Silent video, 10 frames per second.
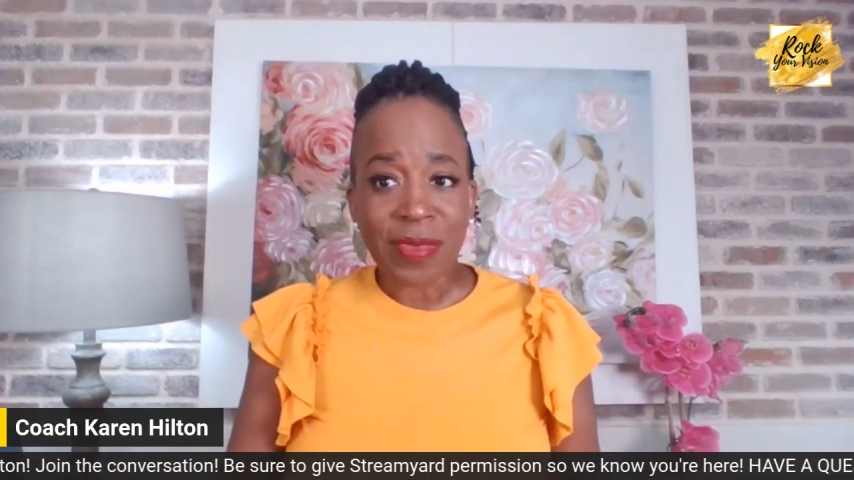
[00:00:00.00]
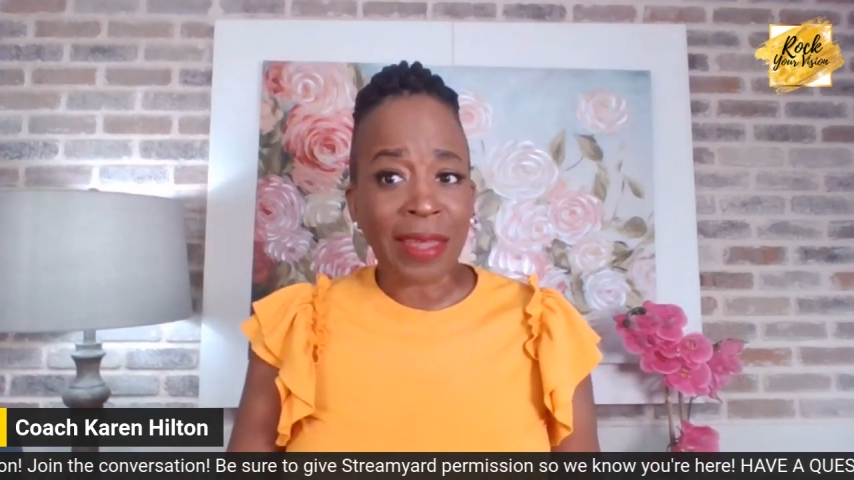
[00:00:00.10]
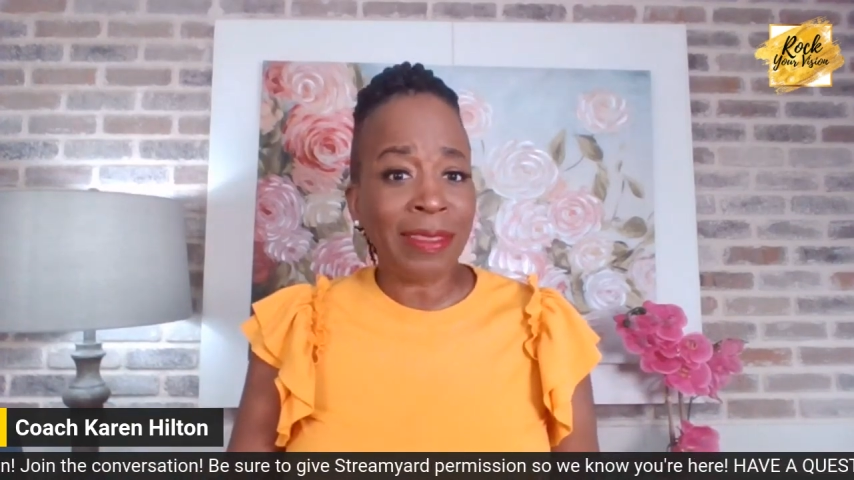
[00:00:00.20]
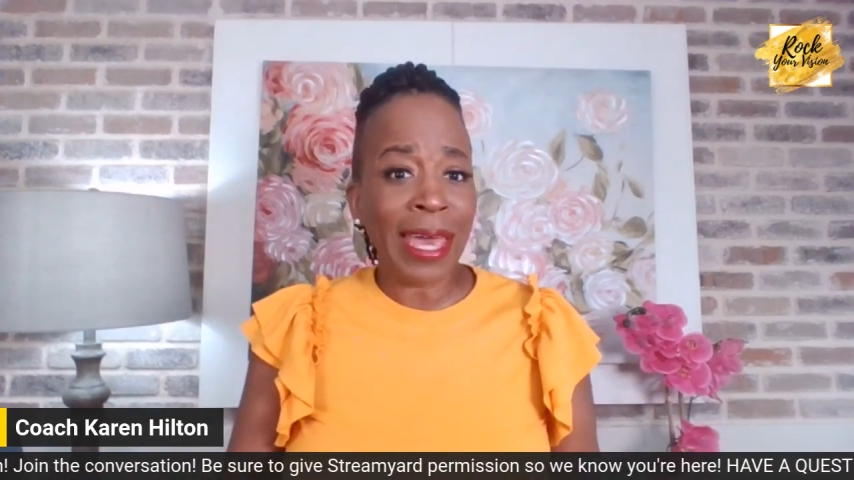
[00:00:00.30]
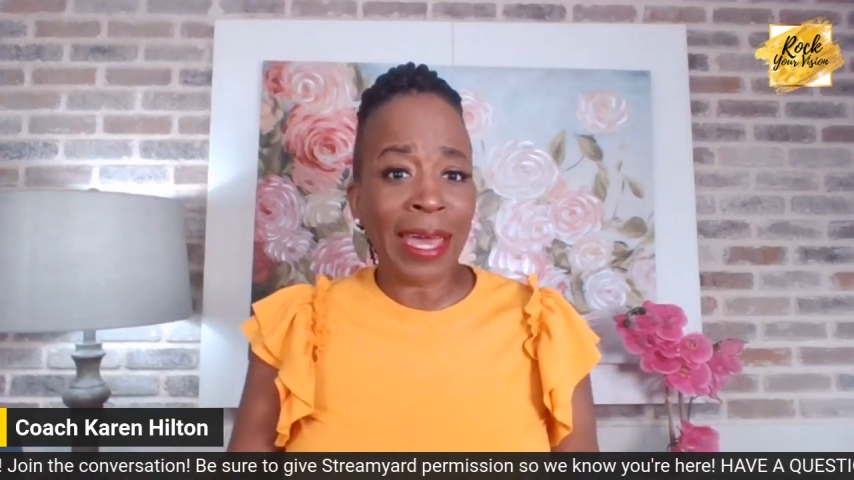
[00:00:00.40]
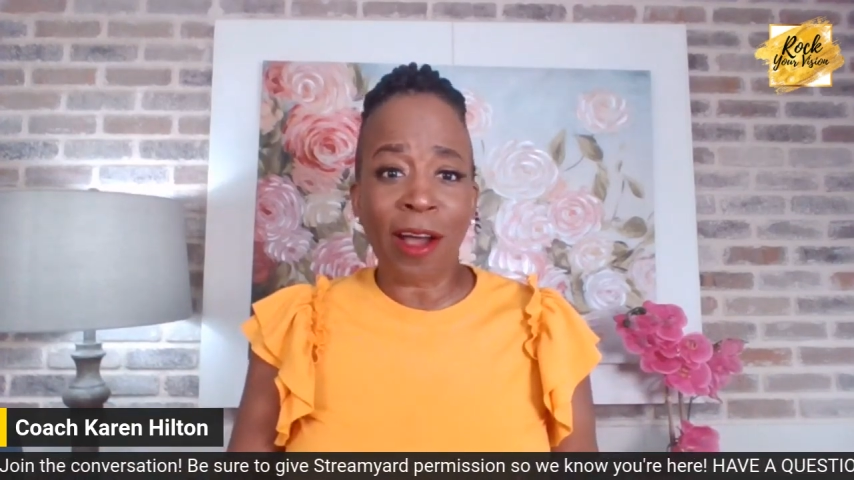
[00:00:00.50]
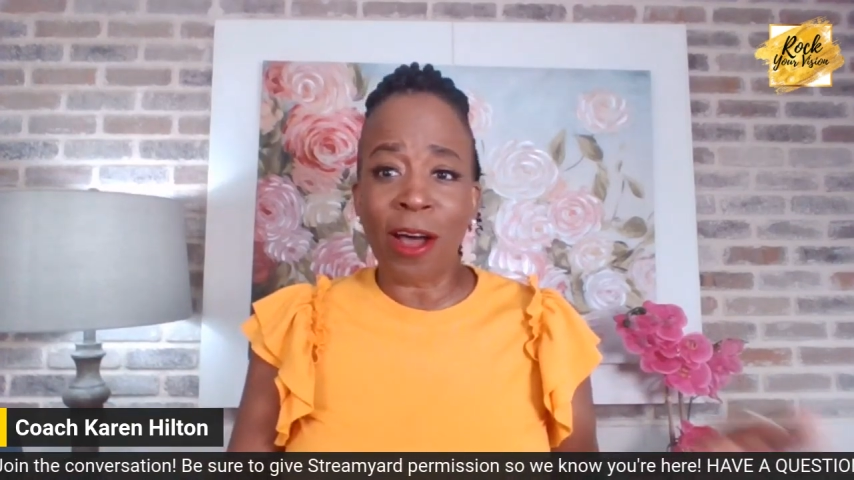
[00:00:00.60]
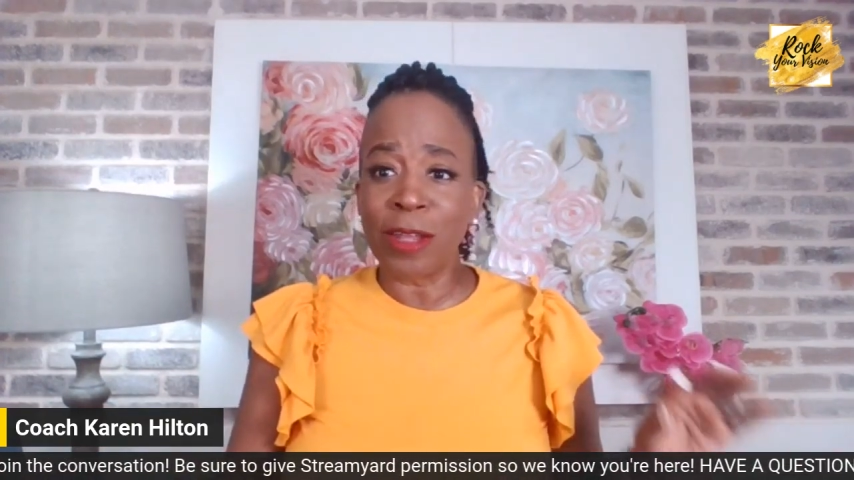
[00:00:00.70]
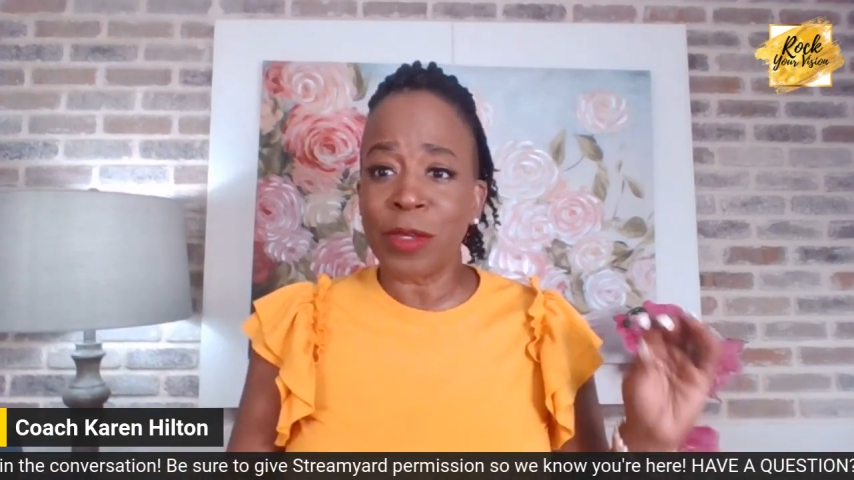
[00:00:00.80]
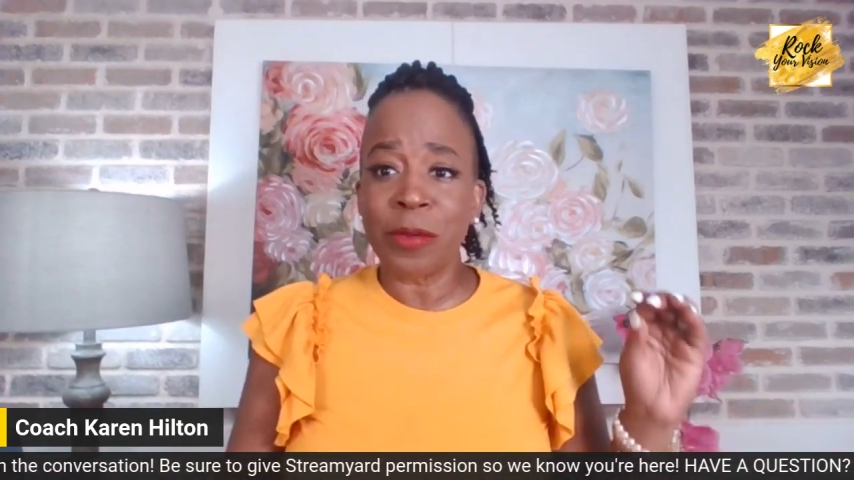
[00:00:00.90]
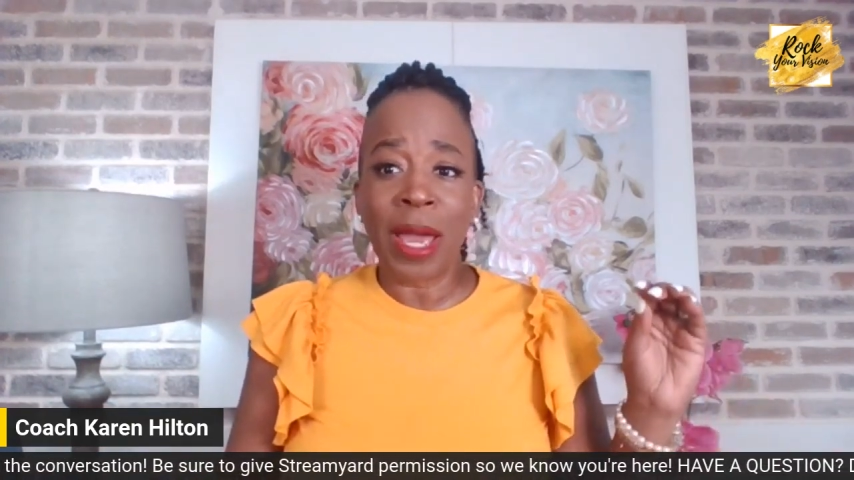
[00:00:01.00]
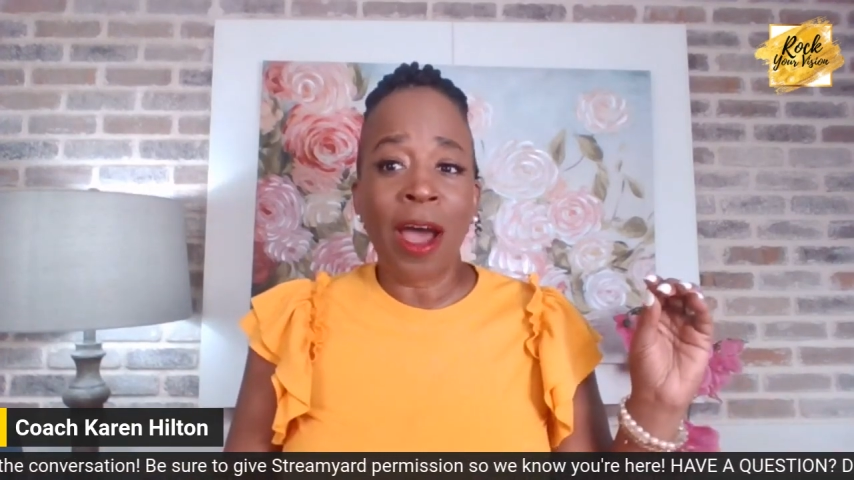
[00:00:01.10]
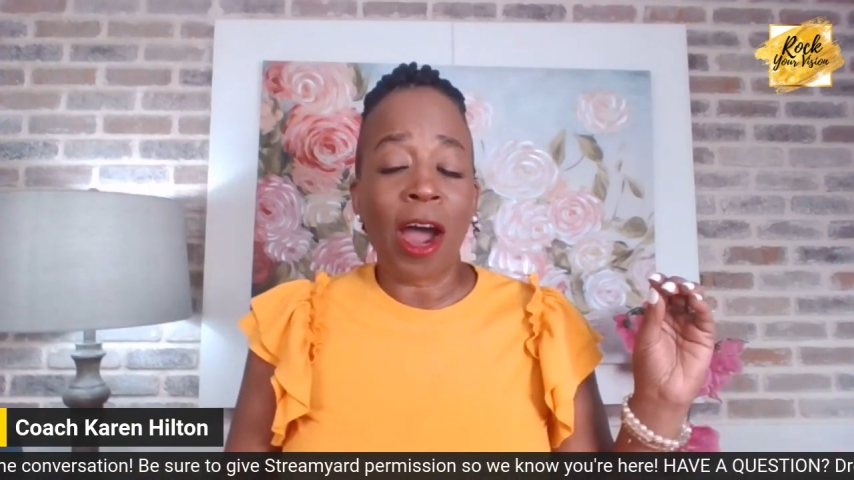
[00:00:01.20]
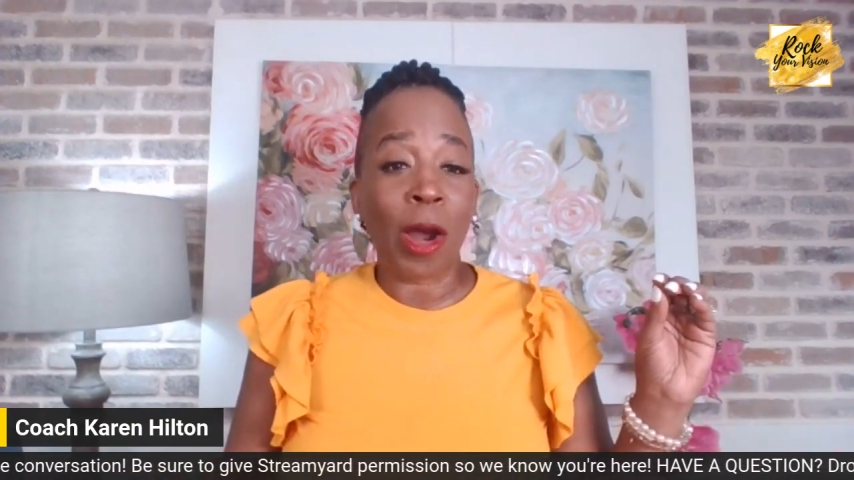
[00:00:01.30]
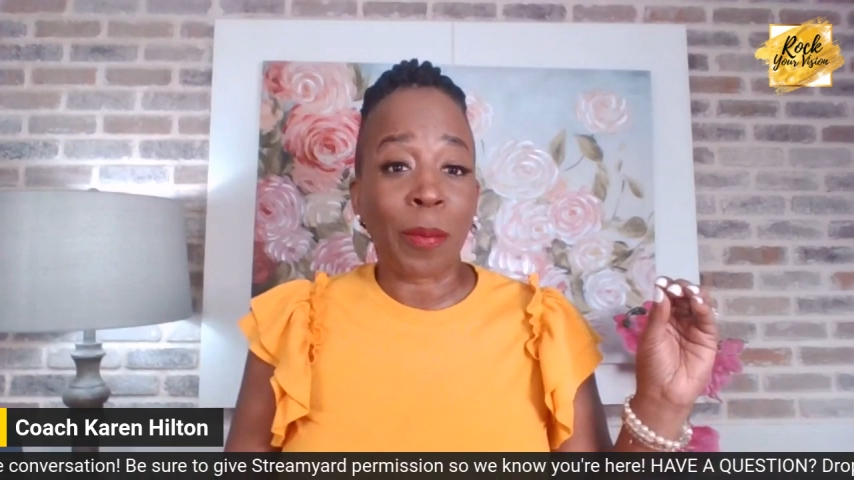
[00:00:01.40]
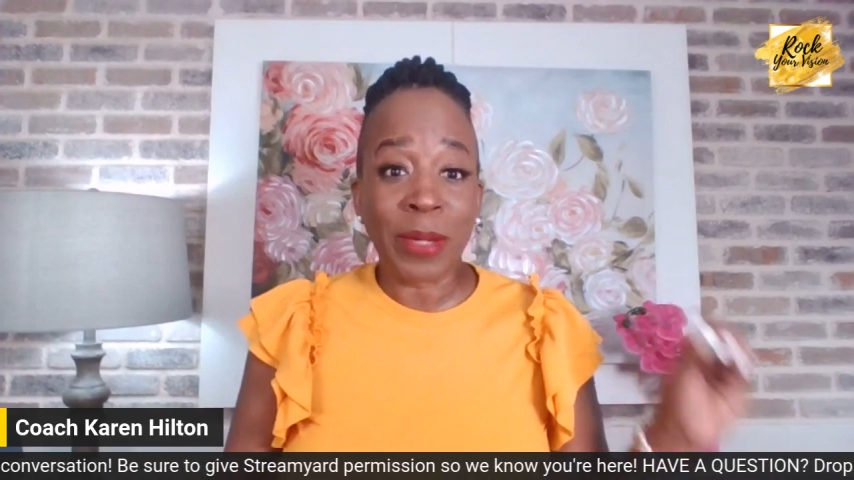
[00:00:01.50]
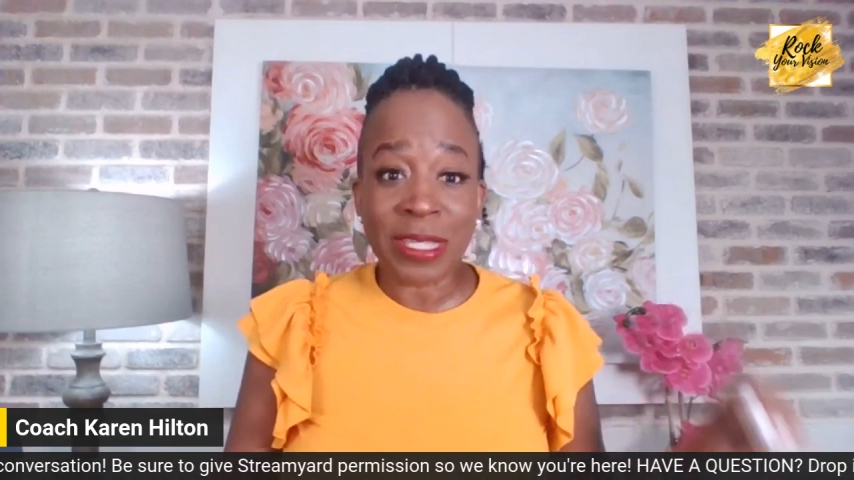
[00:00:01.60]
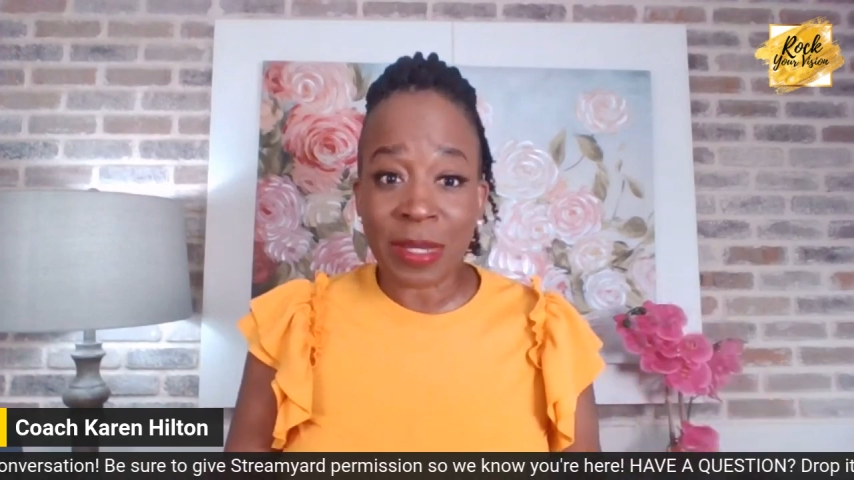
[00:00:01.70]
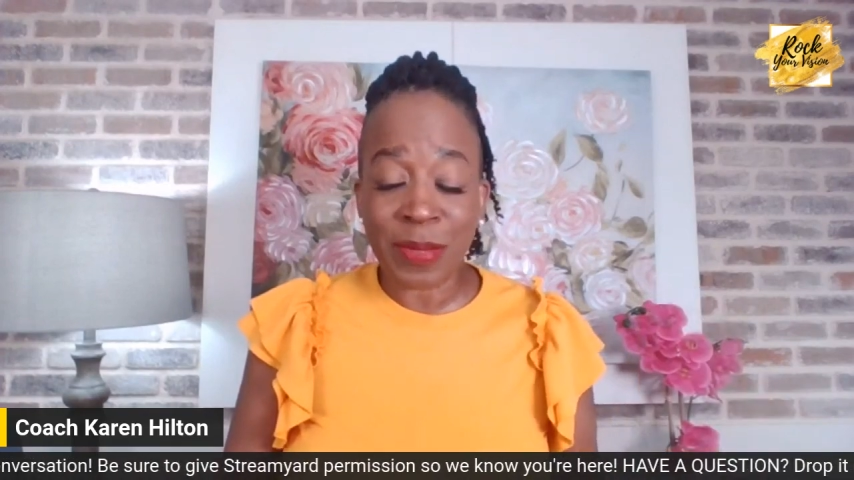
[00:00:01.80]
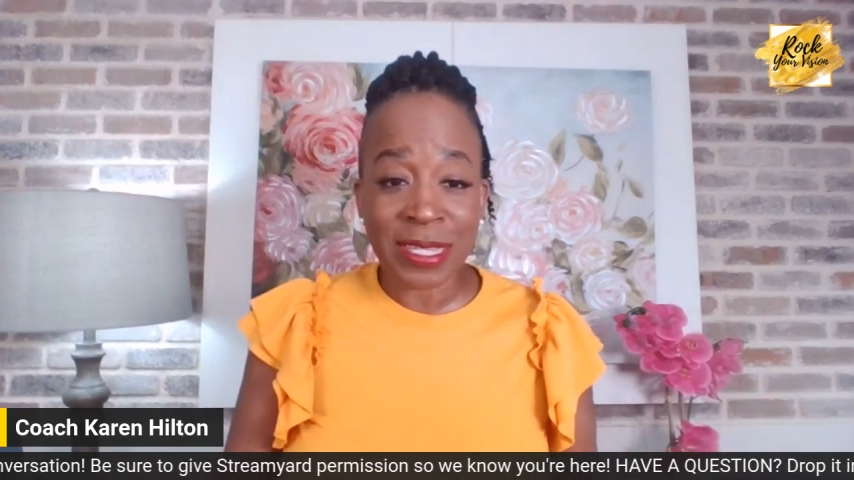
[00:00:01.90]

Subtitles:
that all of you are busy.